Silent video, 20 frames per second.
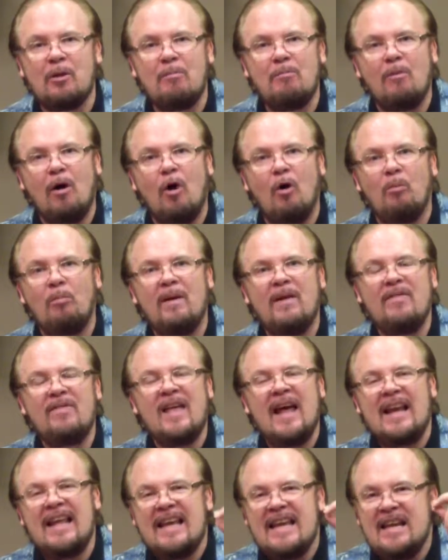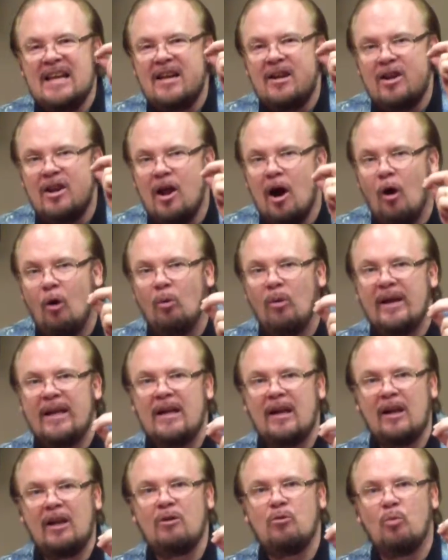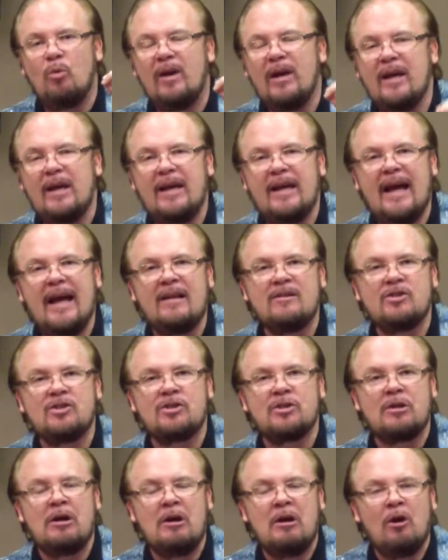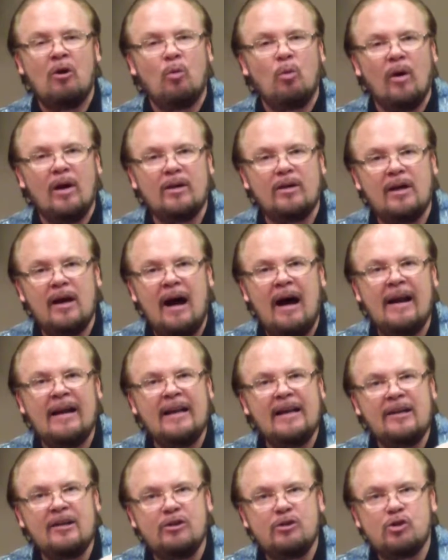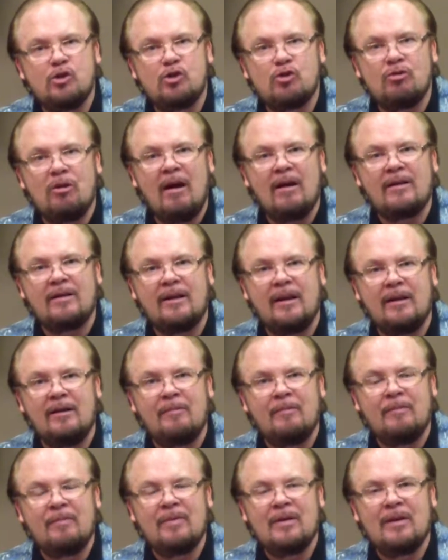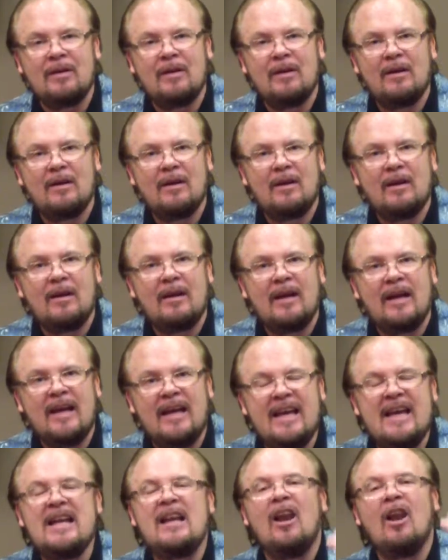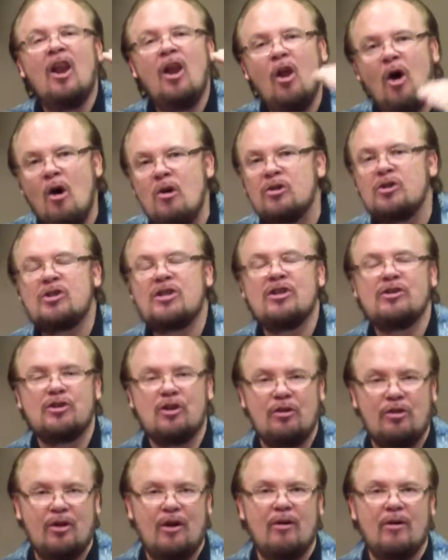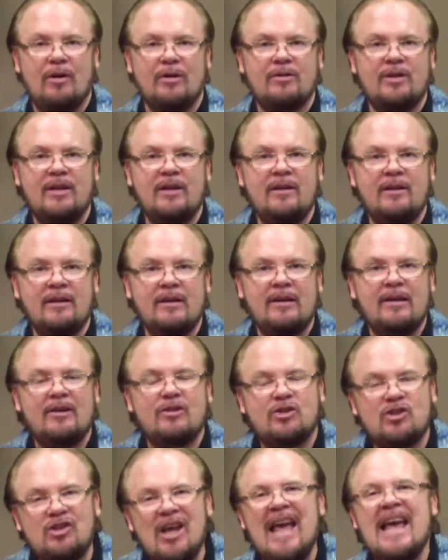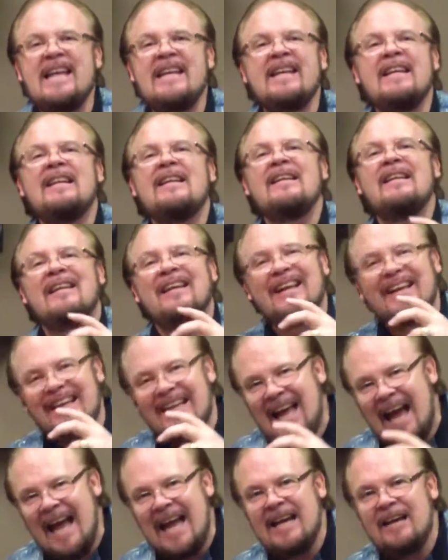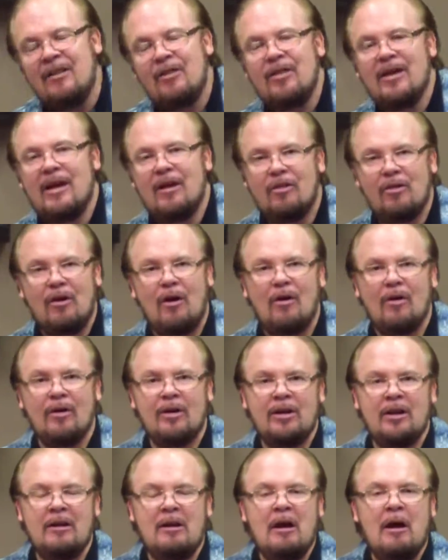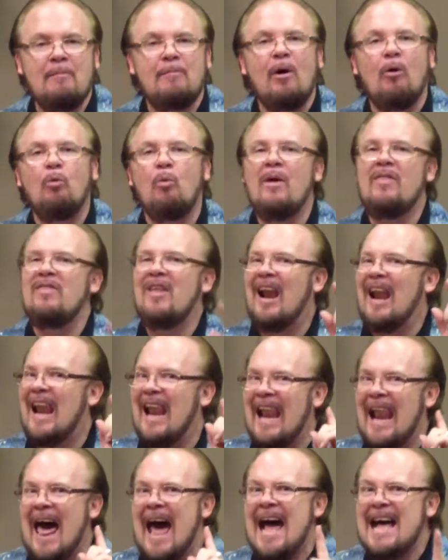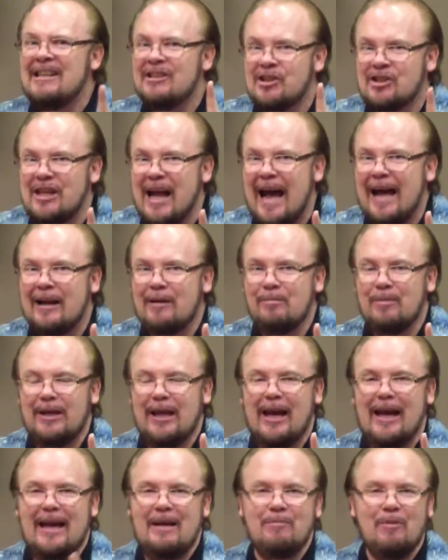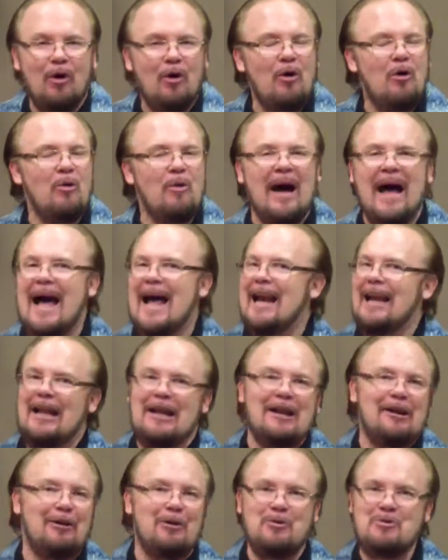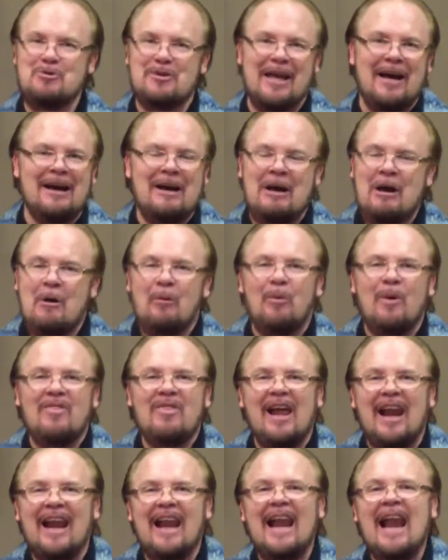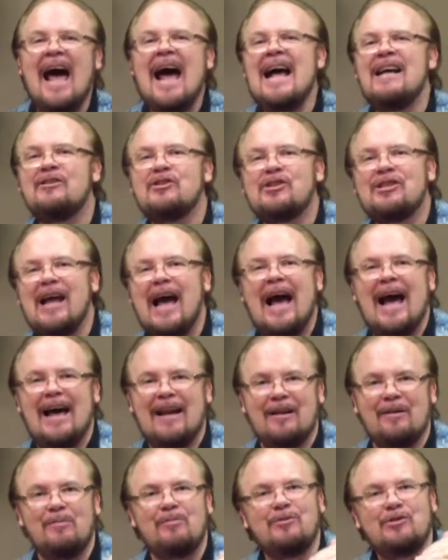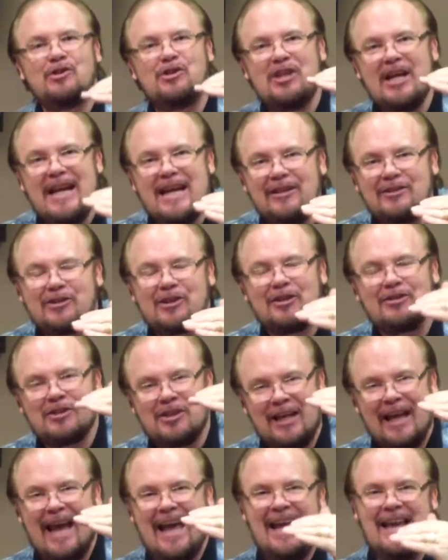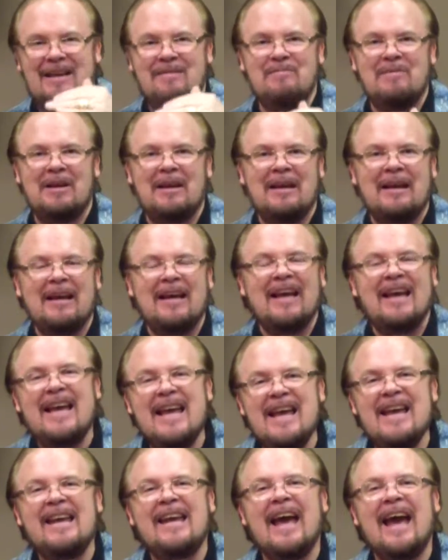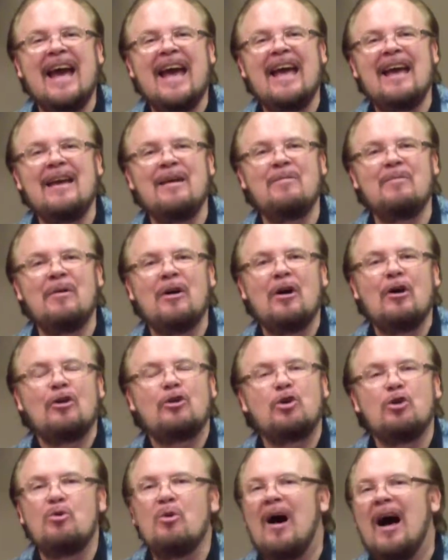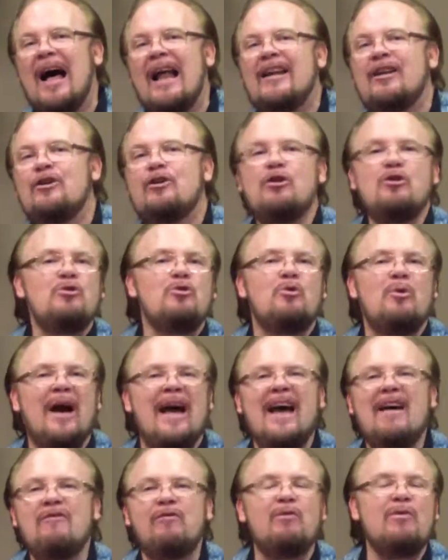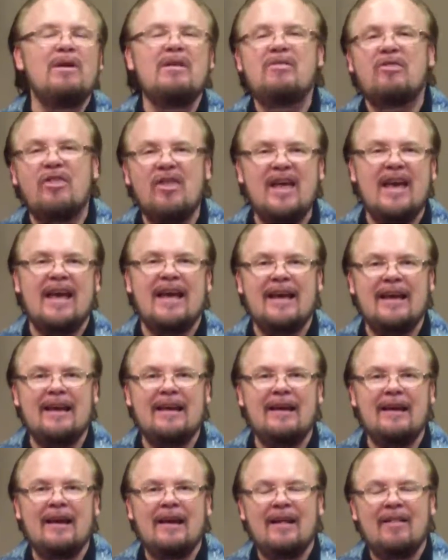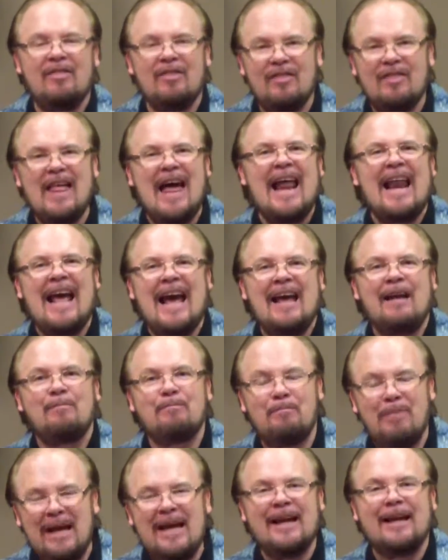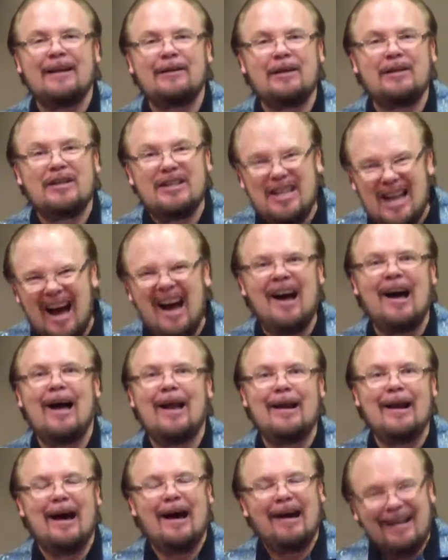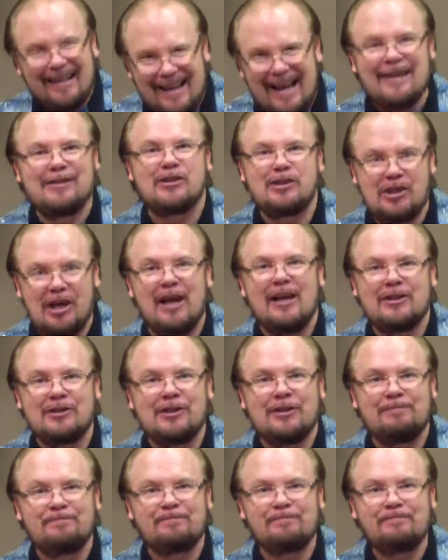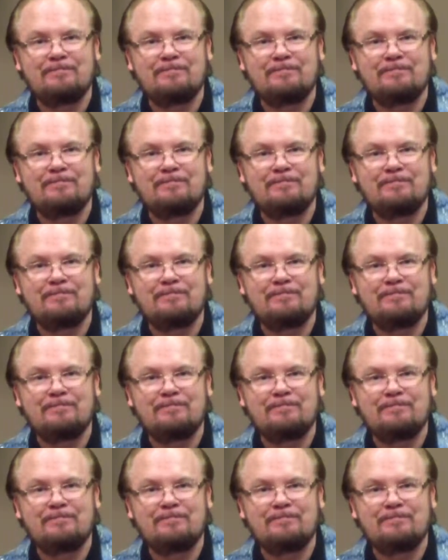the moment that he knowingly went against what God had instructed, he lost his authority. Satan gained the authority. But when the last Adam came, oh, hallelujah. When the last Adam, Jesus, came, he came to undo everything that had been done against us.